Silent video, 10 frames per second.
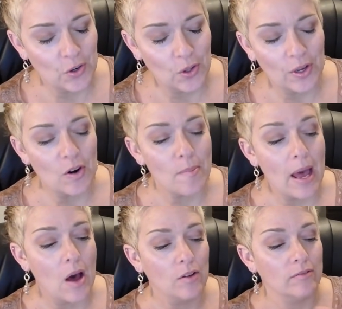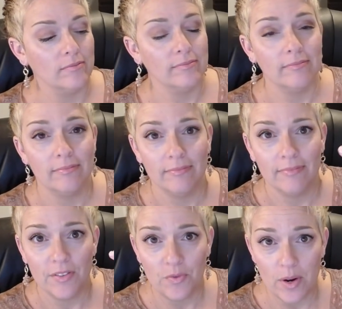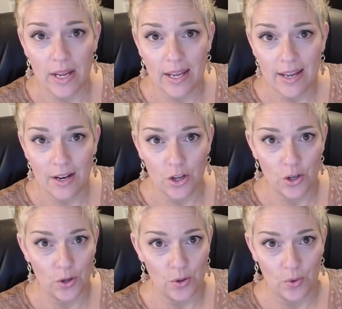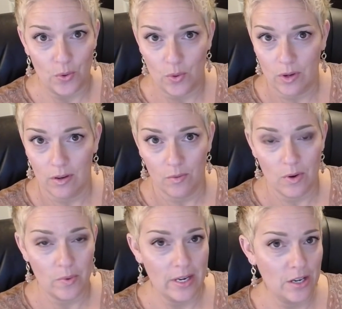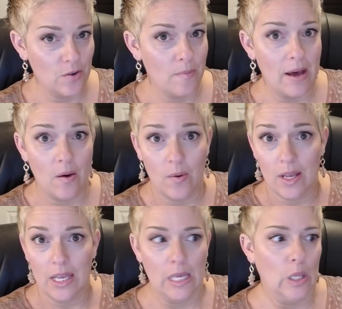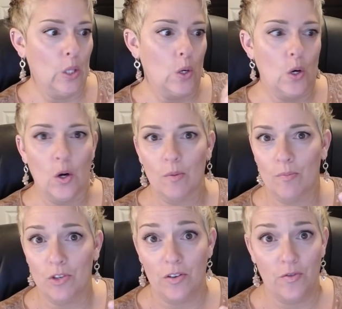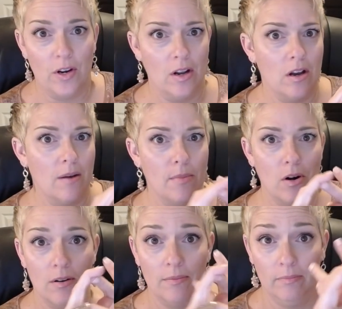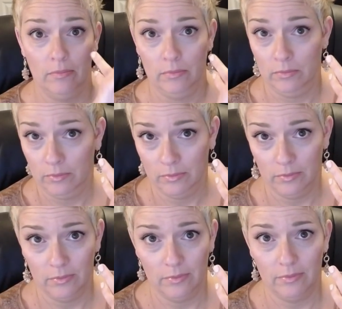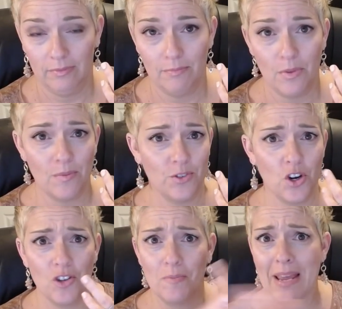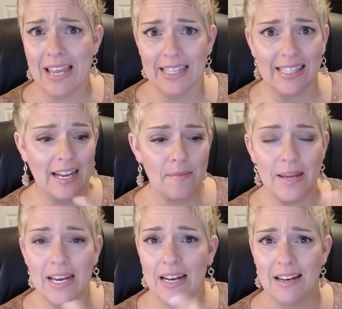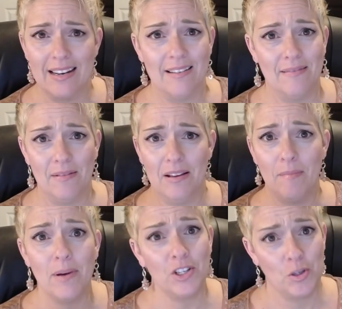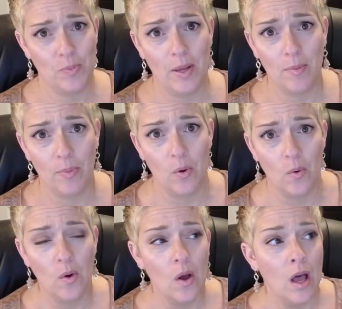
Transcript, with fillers: earlier about if we knew what we knew about Hitler, Jeffrey Dahmer, Charles Manson. I mean, a bunch of people.